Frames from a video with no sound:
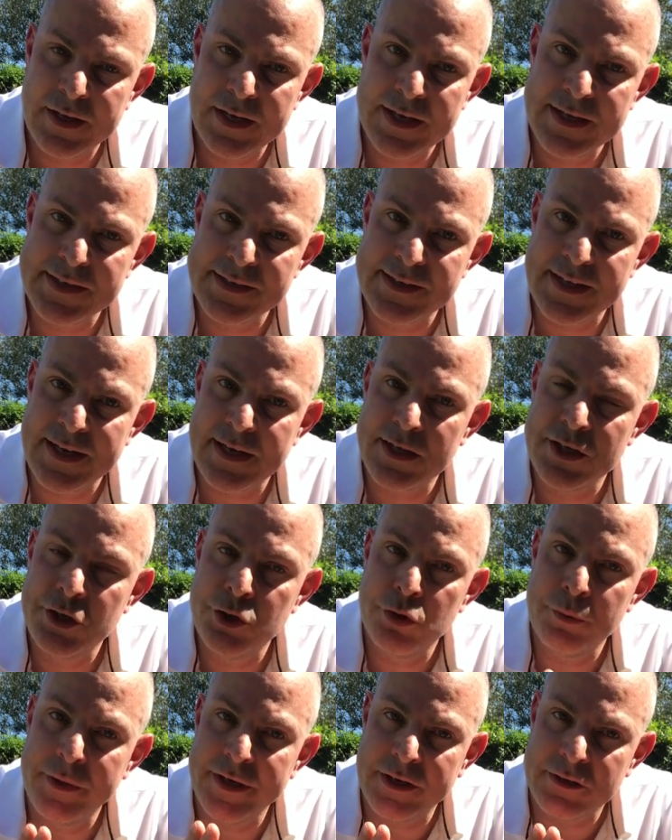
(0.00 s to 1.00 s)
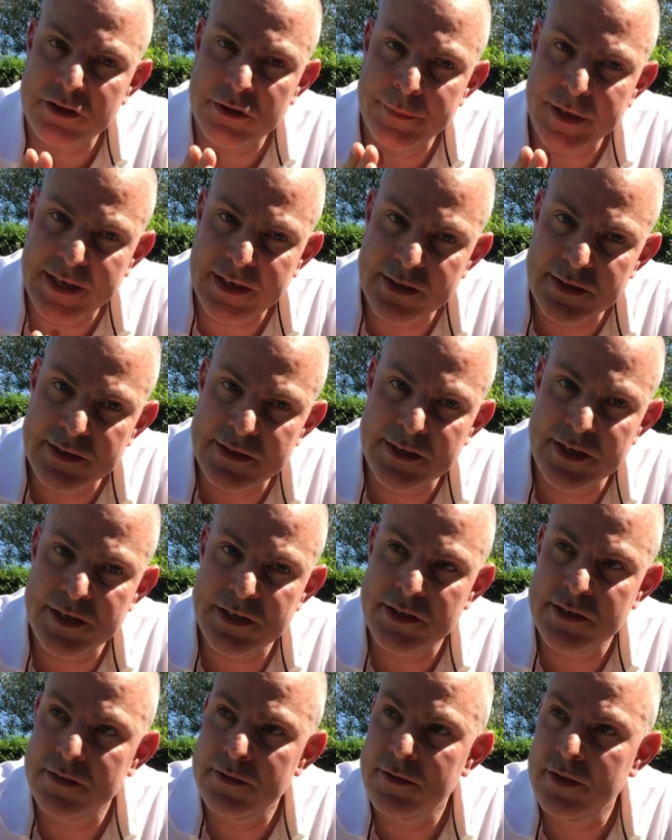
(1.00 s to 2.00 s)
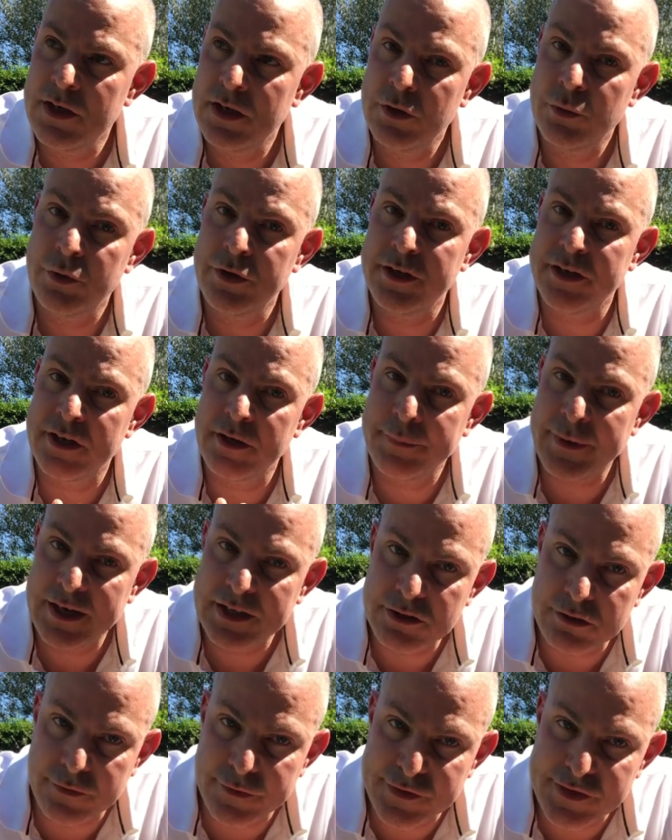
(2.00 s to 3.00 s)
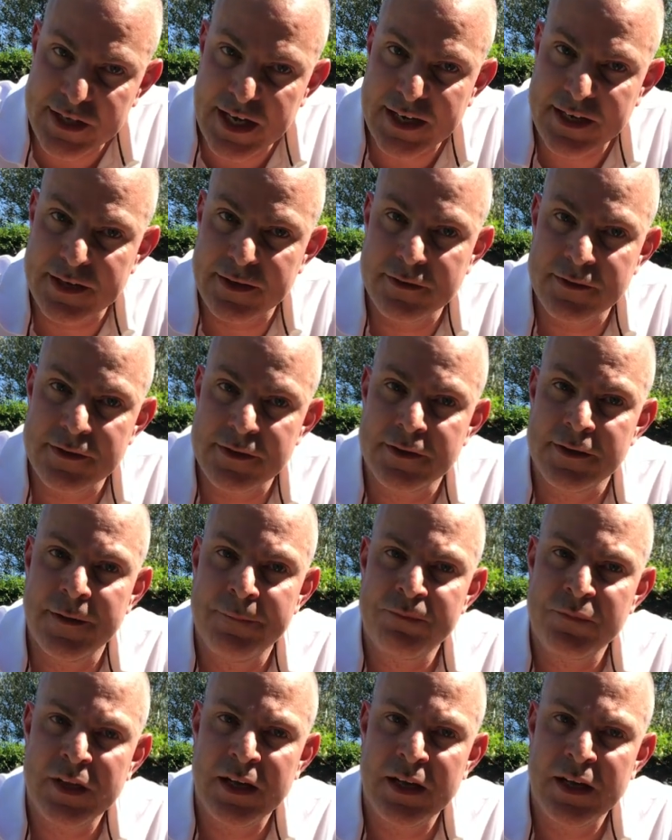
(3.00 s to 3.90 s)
is that you'll be able to make a decision within a matter of seconds,